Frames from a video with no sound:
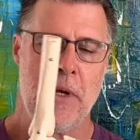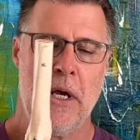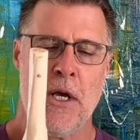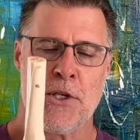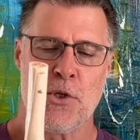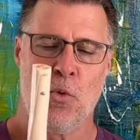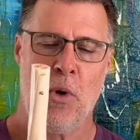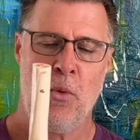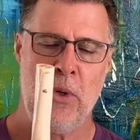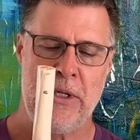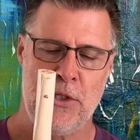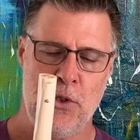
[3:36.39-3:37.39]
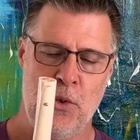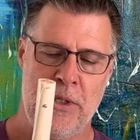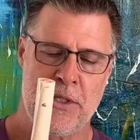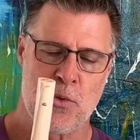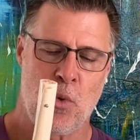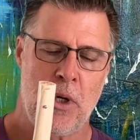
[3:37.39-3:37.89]
So what we do in his
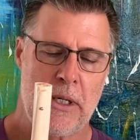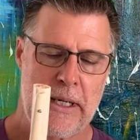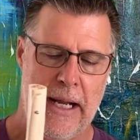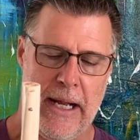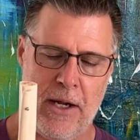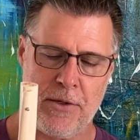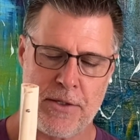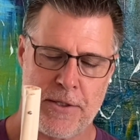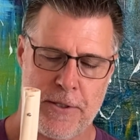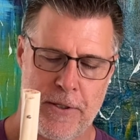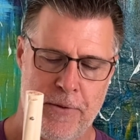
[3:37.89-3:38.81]
workouts